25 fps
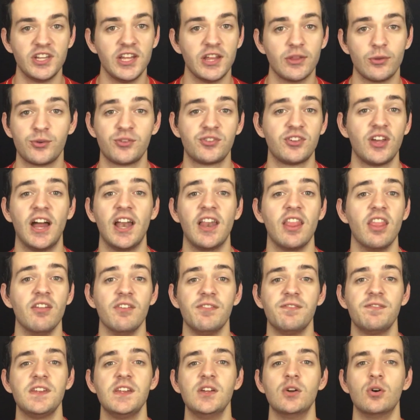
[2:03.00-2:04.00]
to the other side of
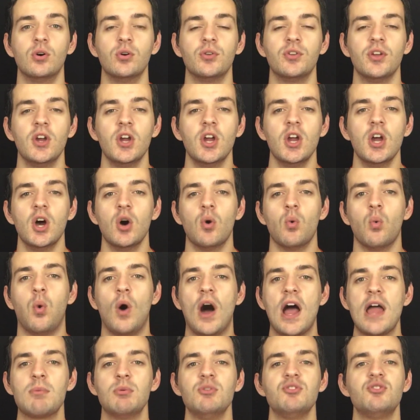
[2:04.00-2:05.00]
the field,
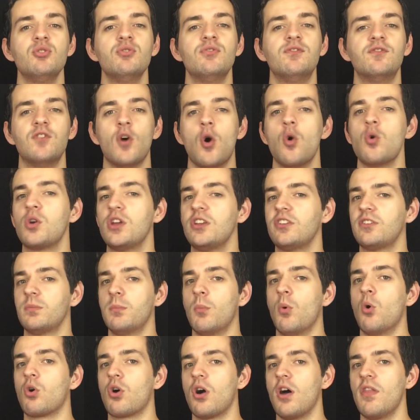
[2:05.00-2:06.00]
why would you focus
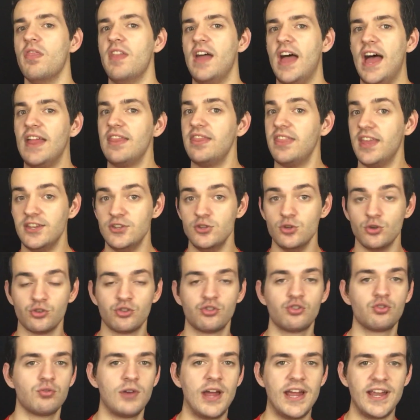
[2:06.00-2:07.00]
more on that than your
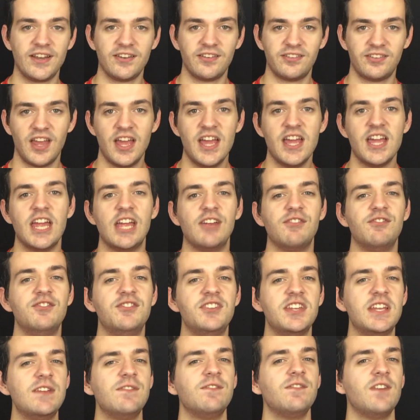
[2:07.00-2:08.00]
strengths?
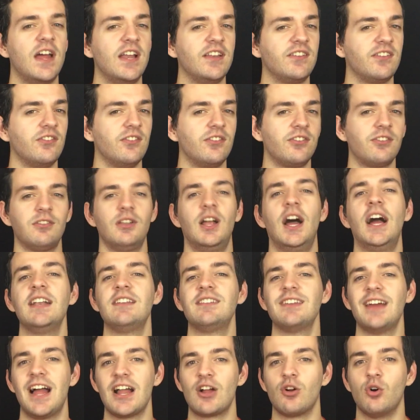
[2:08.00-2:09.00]
If defense and
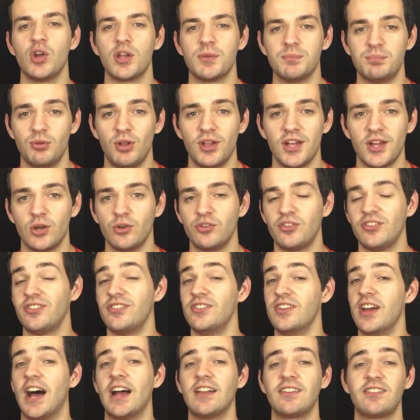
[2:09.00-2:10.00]
slide tackling players
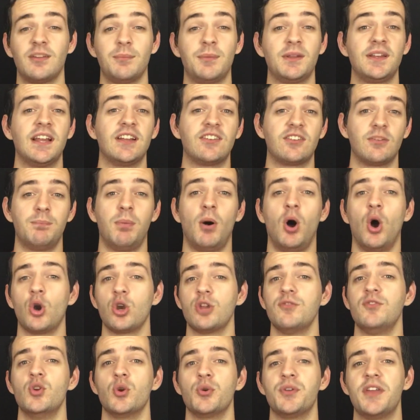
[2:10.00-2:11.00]
is not something that's a
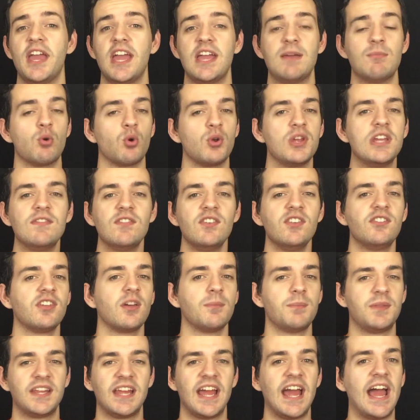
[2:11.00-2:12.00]
part of your game, or even
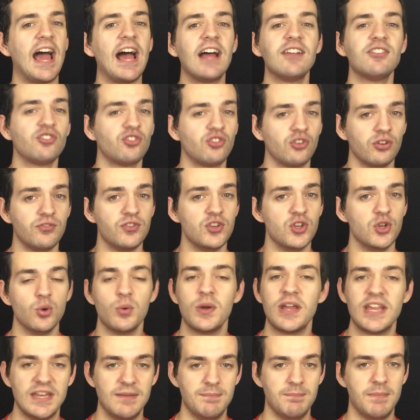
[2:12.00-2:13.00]
something asked of
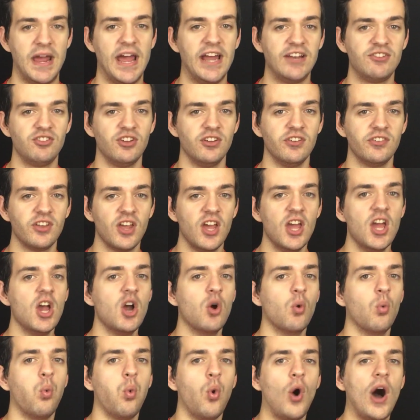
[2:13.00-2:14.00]
you in matches,
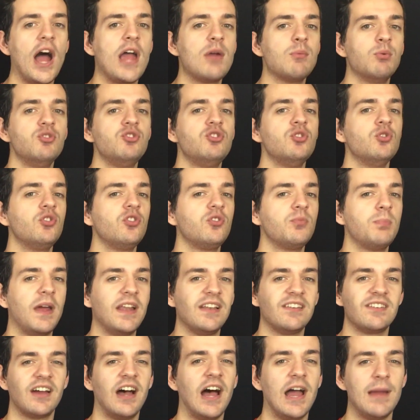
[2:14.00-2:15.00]
why would you
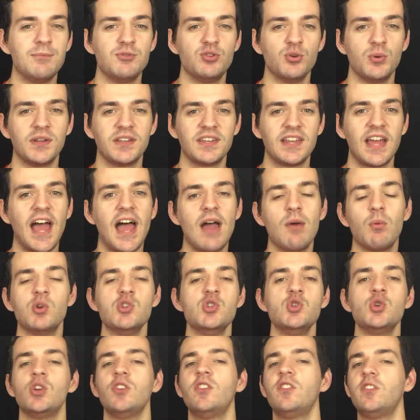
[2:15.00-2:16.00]
spend time doing that
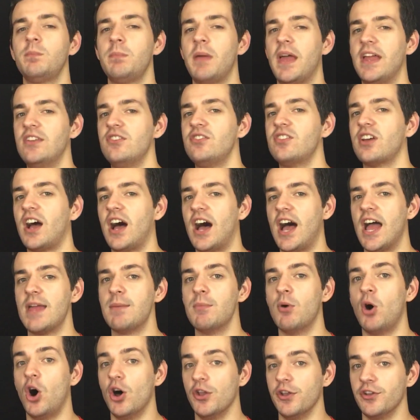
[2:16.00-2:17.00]
when you could spend
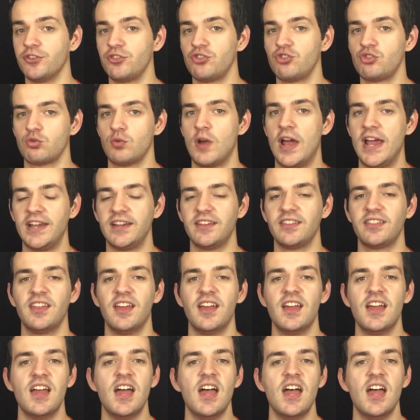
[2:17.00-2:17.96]
time on a strength?